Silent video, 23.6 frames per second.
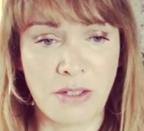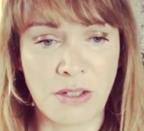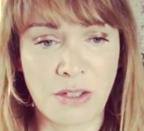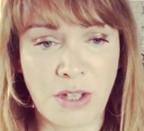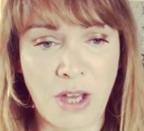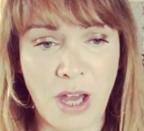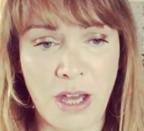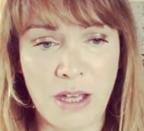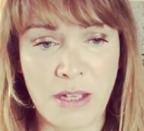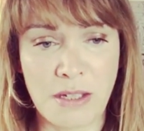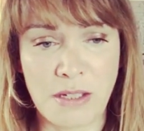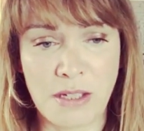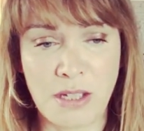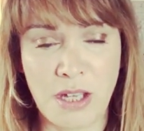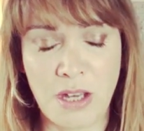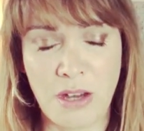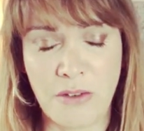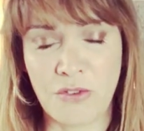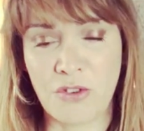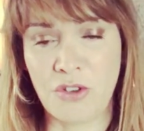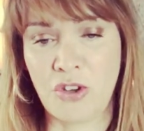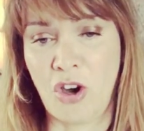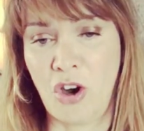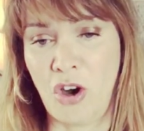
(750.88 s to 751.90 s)
skirts that
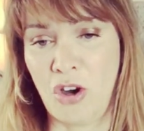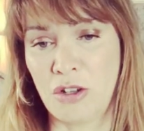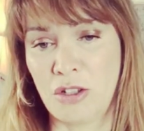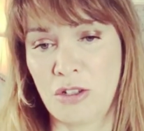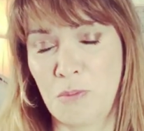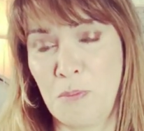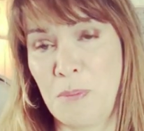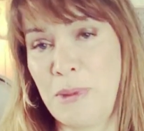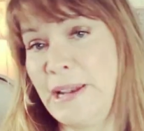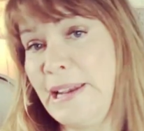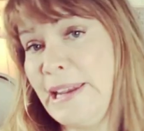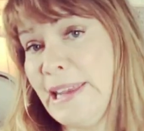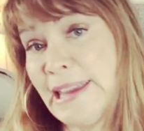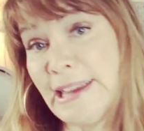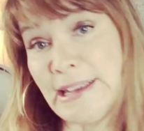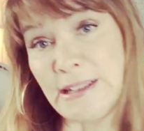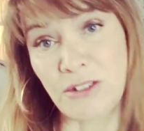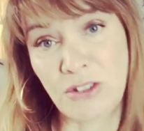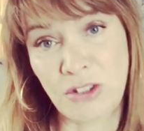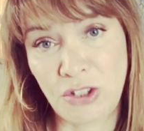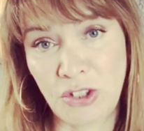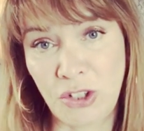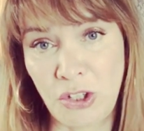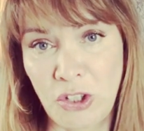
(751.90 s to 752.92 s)
have got
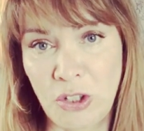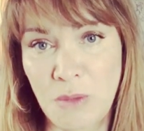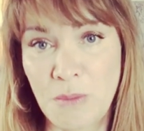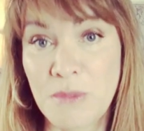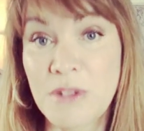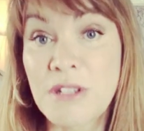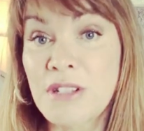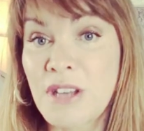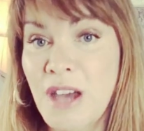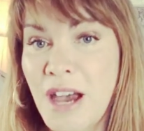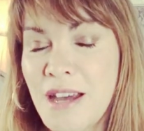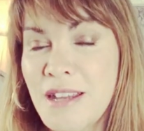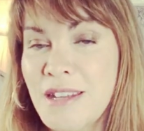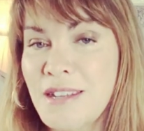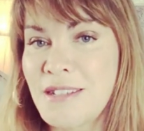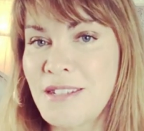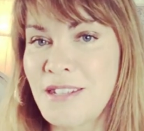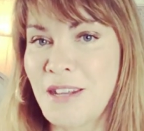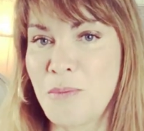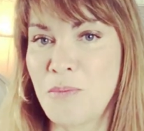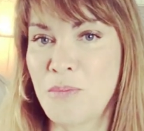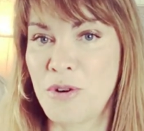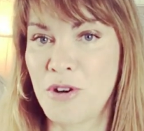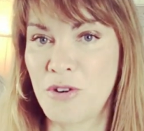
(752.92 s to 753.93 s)
pleats to them, skirts
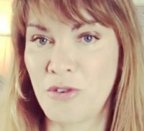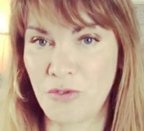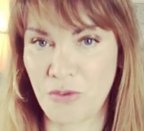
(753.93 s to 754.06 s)
that